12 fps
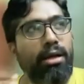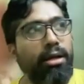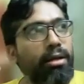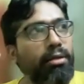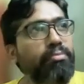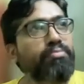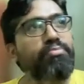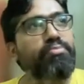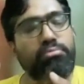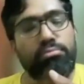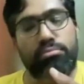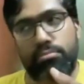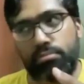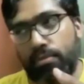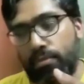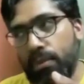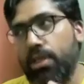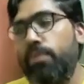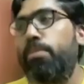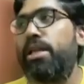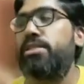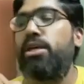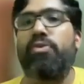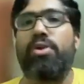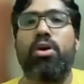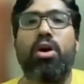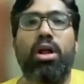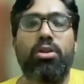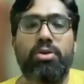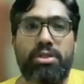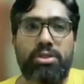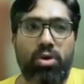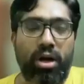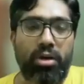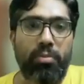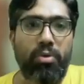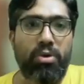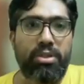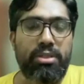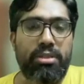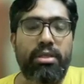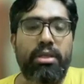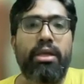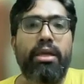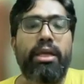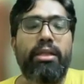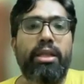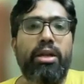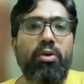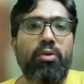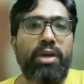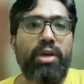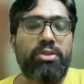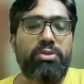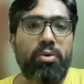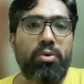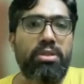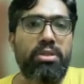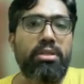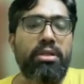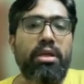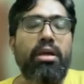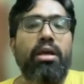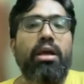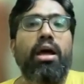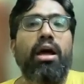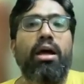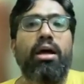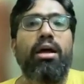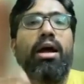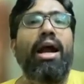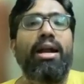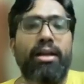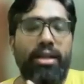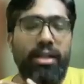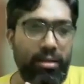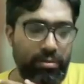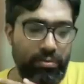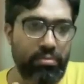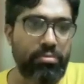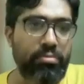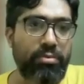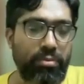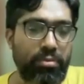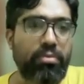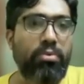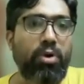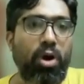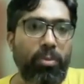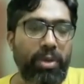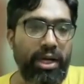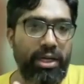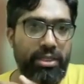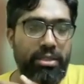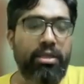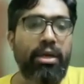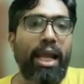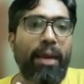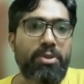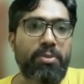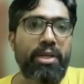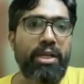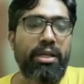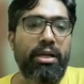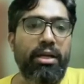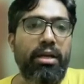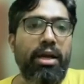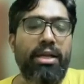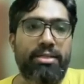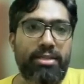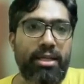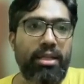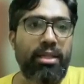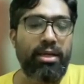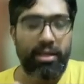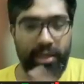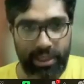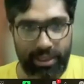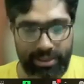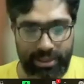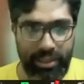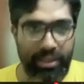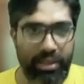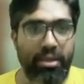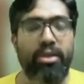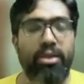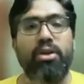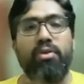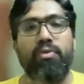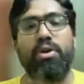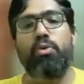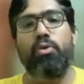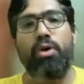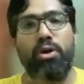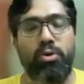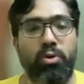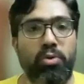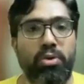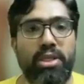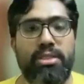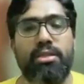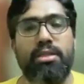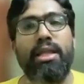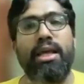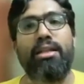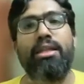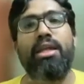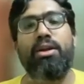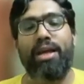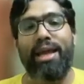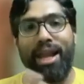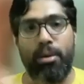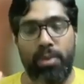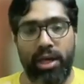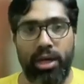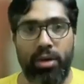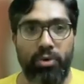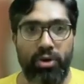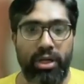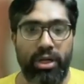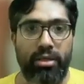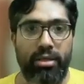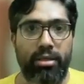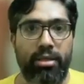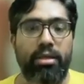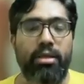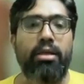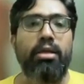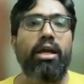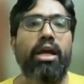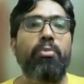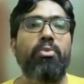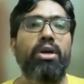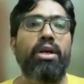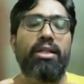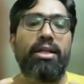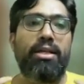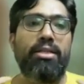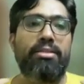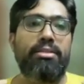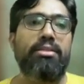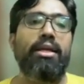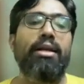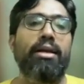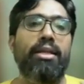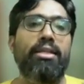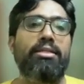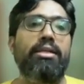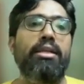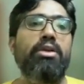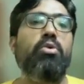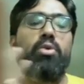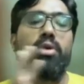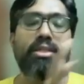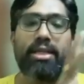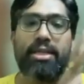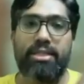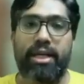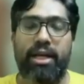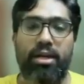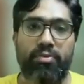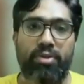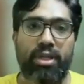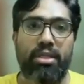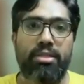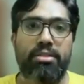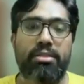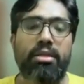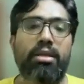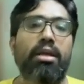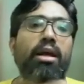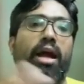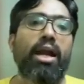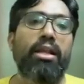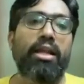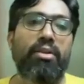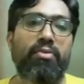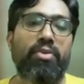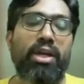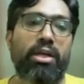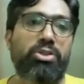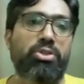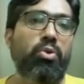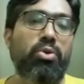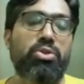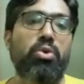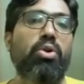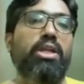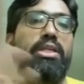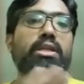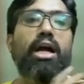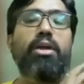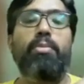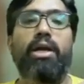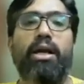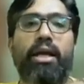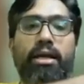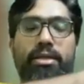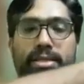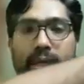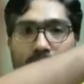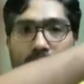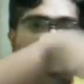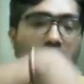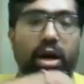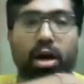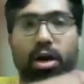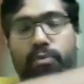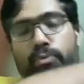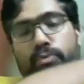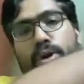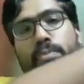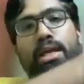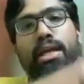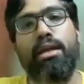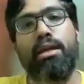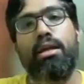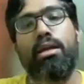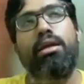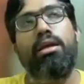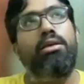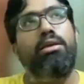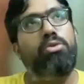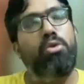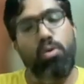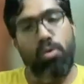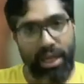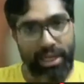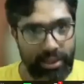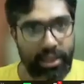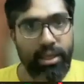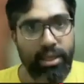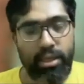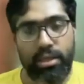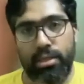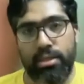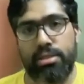preserving all those song books in Telugu Wikiswar until copyright lapse period, and say that here, see, we are going to do this. Then there can be a community that is interested in doing such kind of things, and then we can slowly start building something from there. So I think